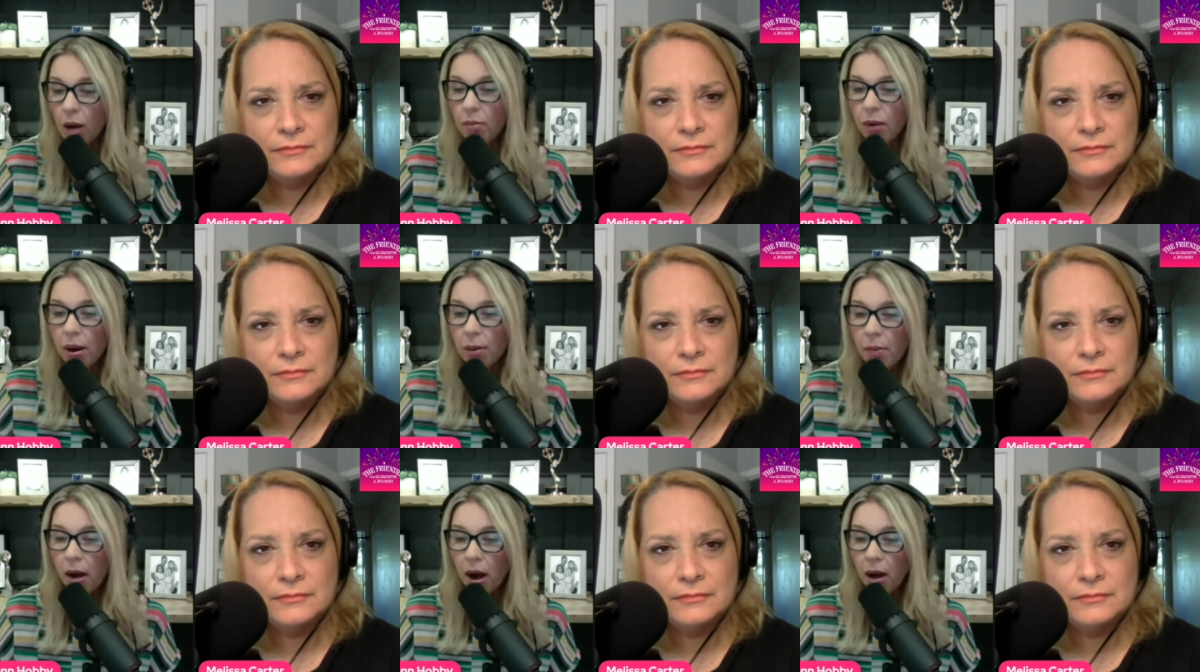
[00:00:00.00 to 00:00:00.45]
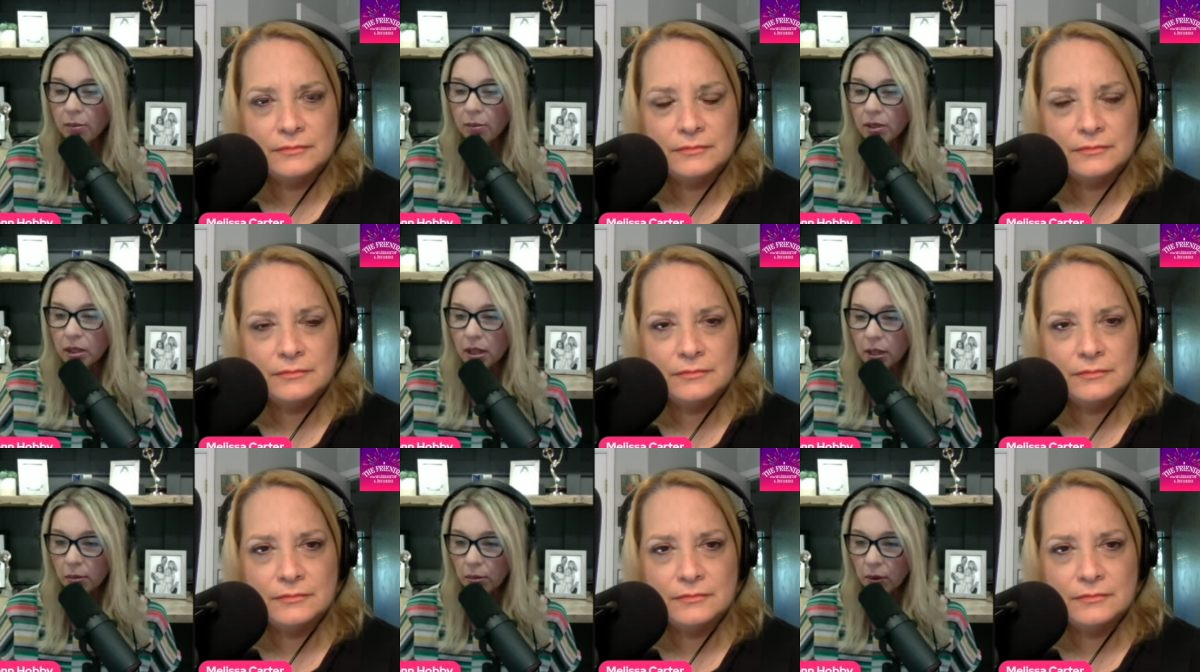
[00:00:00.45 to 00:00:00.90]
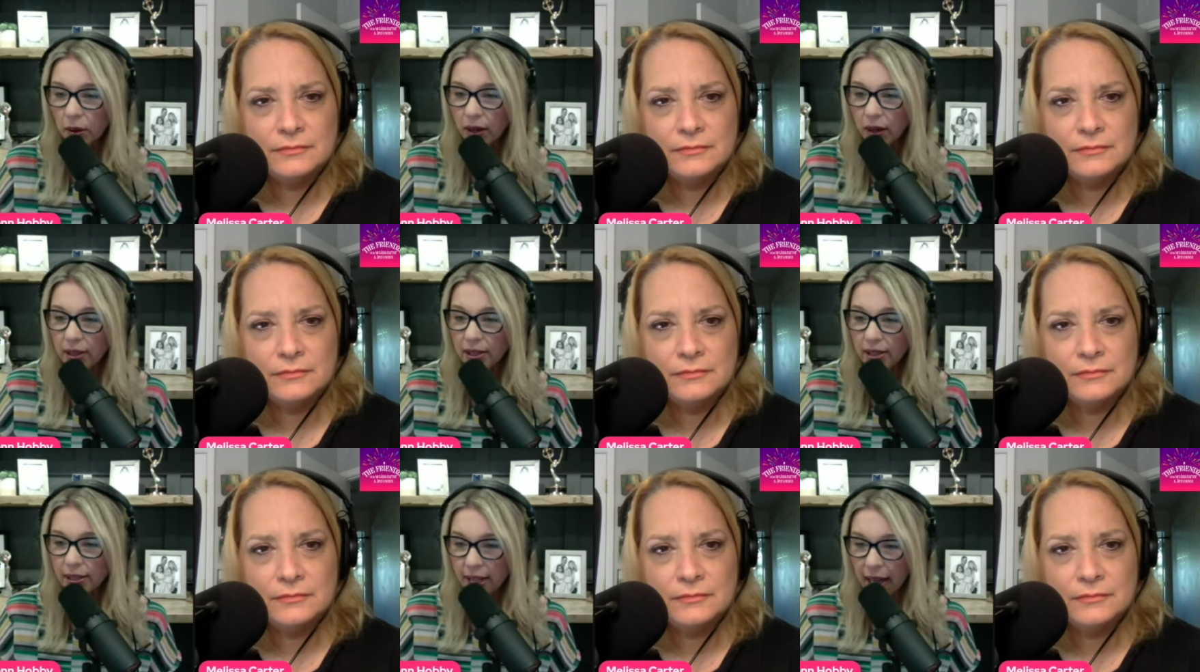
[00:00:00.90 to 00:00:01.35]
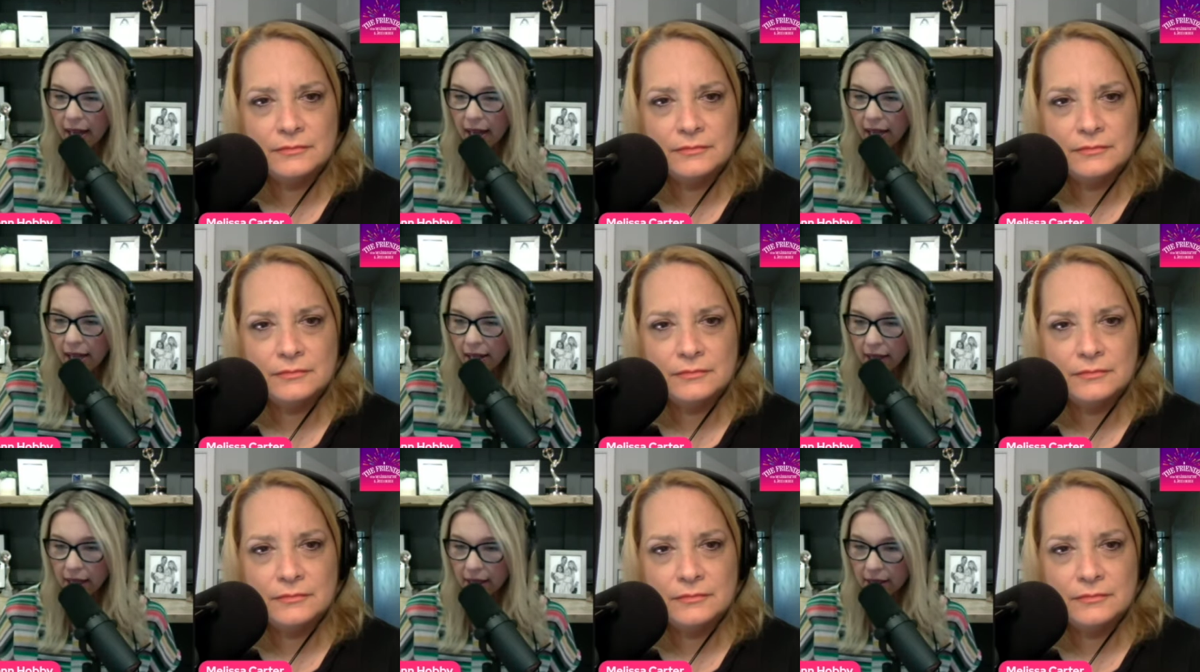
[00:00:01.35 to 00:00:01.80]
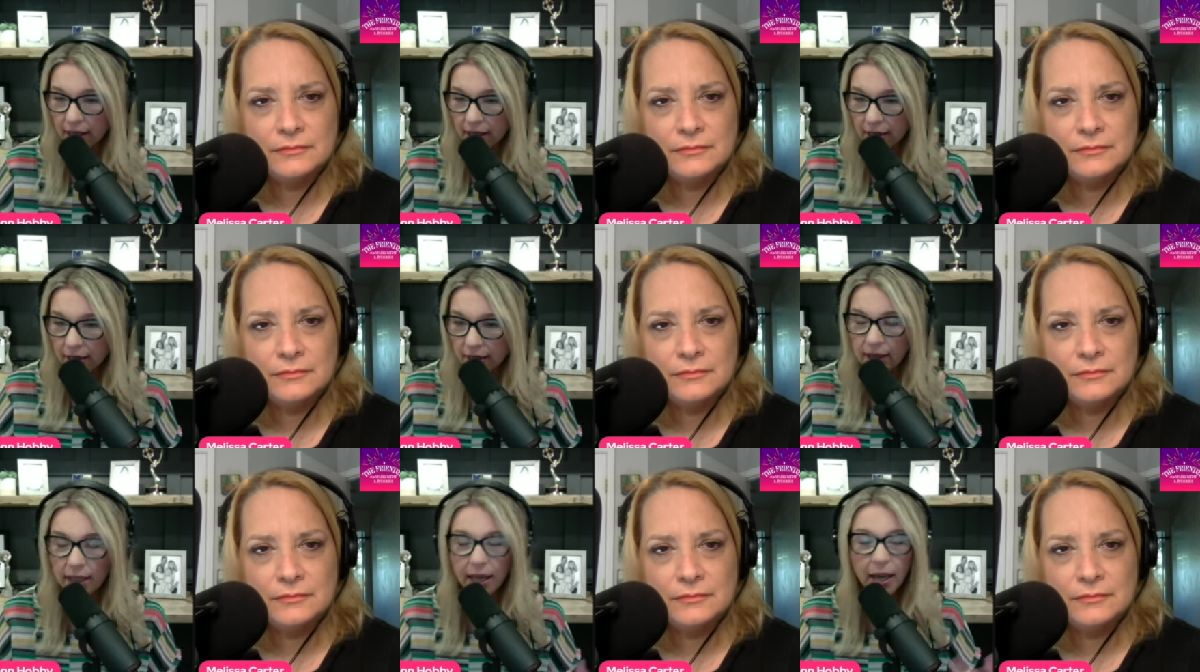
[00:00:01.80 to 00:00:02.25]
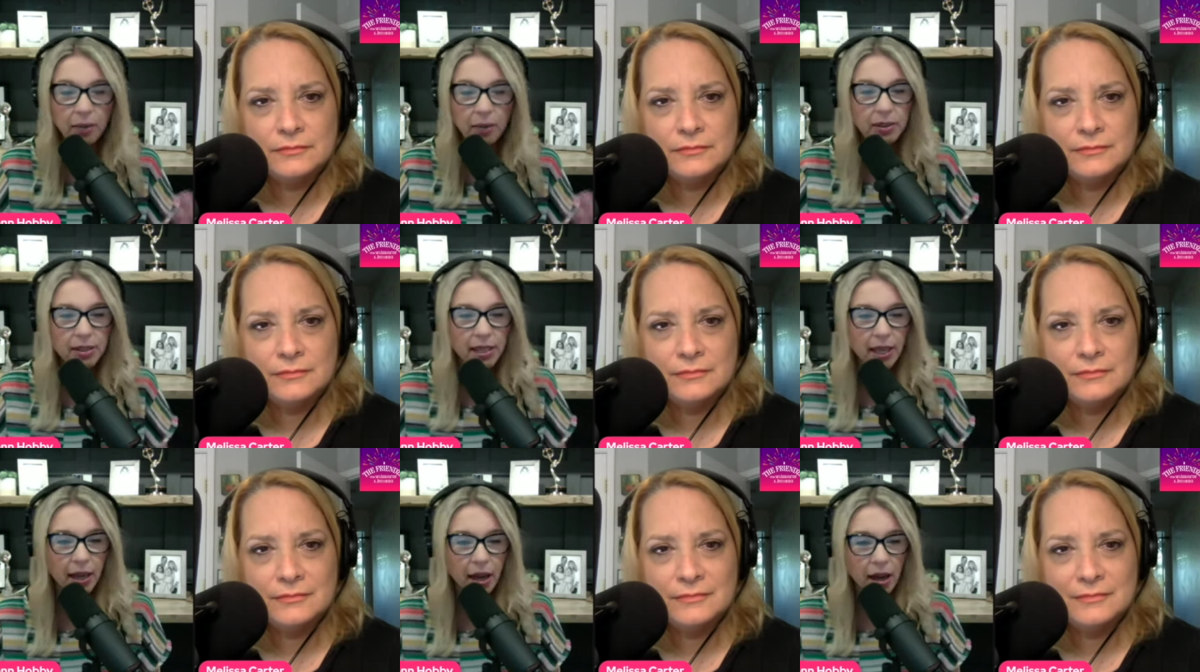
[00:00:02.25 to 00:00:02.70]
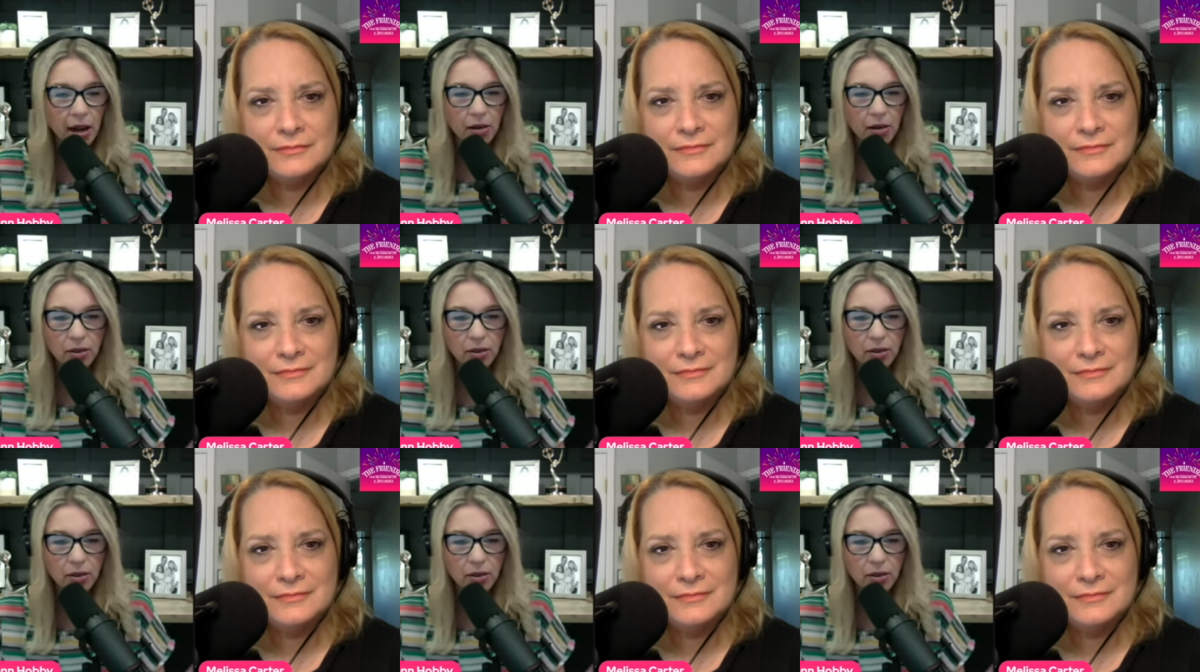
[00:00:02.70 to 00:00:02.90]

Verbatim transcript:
Speaker 1: "My mom's going to bring the salad." And I was like, "Oh,